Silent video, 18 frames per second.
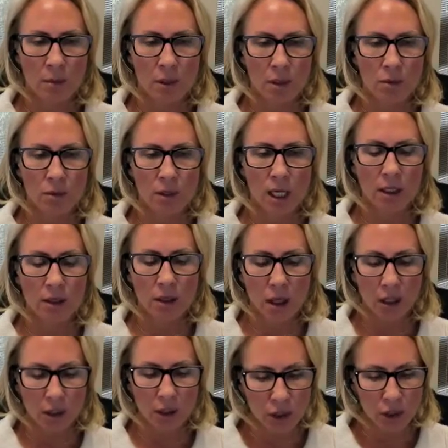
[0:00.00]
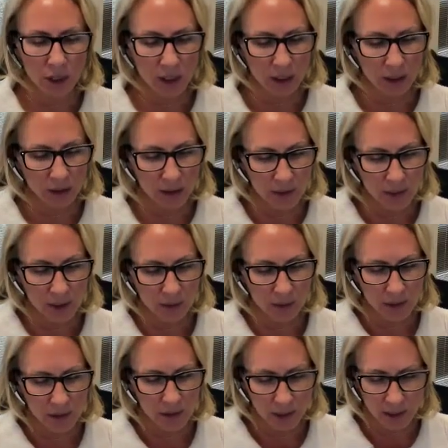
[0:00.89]
So technology, let's see,
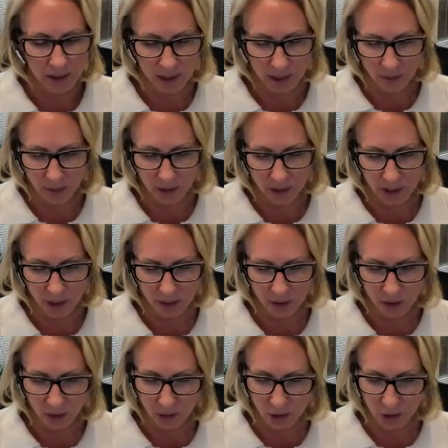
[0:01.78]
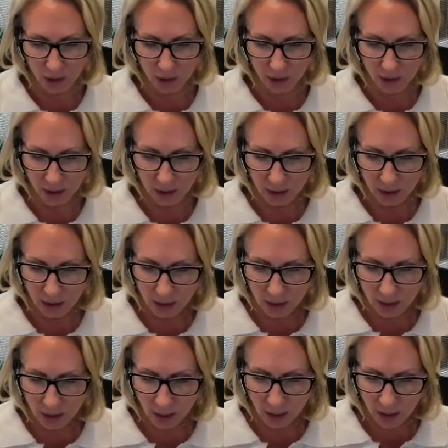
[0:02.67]
what else did I say about technology?
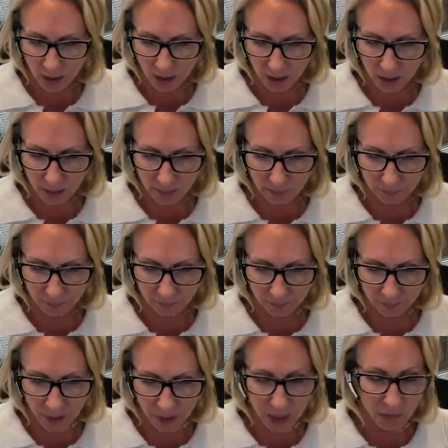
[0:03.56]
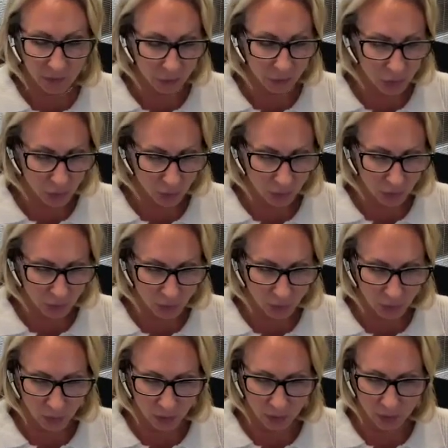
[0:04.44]
Yeah, virtual
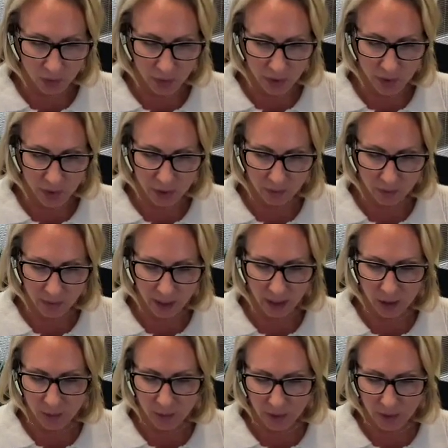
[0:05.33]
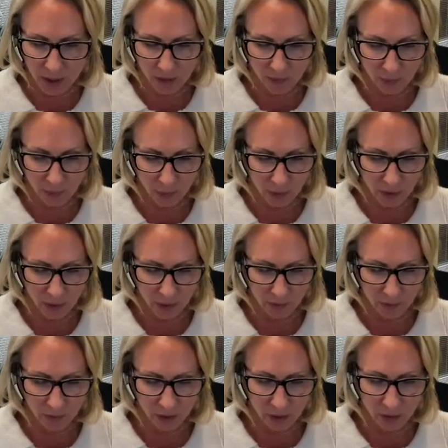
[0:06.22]
tours, management
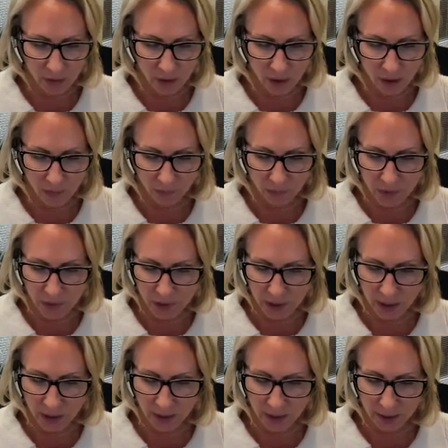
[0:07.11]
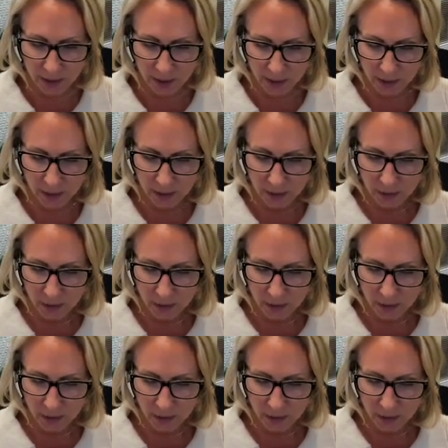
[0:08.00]
software, video conferencing,